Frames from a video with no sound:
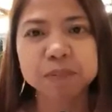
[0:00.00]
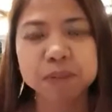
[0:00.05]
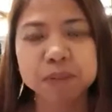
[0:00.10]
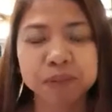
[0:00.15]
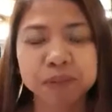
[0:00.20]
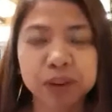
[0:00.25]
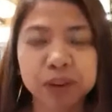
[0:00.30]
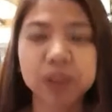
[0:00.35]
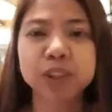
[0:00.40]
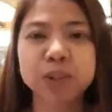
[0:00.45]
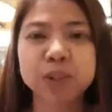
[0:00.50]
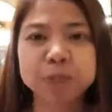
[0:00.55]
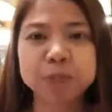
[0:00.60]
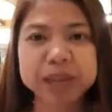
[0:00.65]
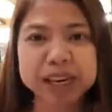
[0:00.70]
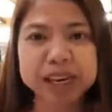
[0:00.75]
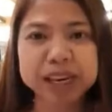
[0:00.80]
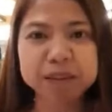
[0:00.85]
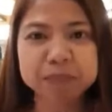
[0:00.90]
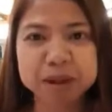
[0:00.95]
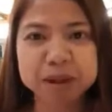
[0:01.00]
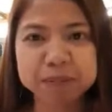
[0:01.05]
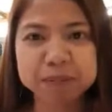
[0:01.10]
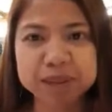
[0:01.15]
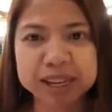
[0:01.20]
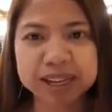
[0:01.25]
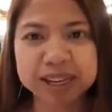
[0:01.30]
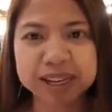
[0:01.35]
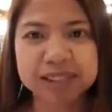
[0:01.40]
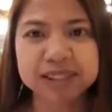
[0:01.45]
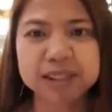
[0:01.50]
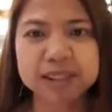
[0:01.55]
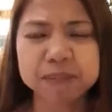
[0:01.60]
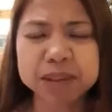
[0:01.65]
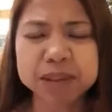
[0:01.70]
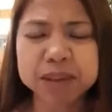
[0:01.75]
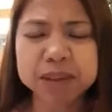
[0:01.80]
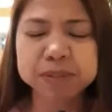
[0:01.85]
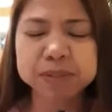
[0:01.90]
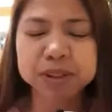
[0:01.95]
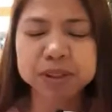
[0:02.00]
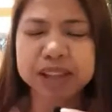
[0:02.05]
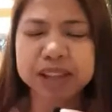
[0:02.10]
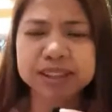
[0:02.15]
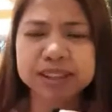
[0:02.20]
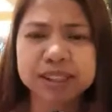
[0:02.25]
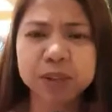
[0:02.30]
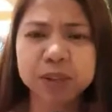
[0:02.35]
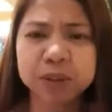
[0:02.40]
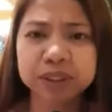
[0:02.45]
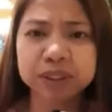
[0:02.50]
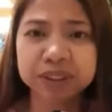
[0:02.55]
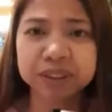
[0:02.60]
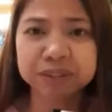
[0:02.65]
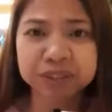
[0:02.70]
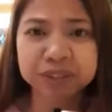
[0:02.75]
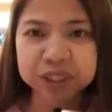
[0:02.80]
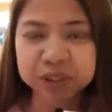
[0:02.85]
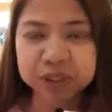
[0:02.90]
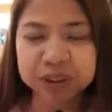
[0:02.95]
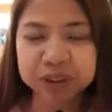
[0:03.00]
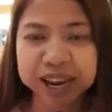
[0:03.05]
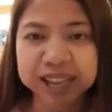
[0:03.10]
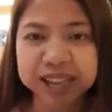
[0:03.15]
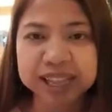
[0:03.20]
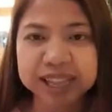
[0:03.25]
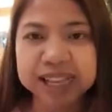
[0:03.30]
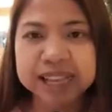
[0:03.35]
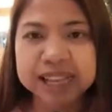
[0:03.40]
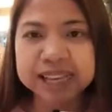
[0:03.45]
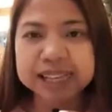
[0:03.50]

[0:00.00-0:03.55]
Before you speak in public, sometimes you get so nervous, right?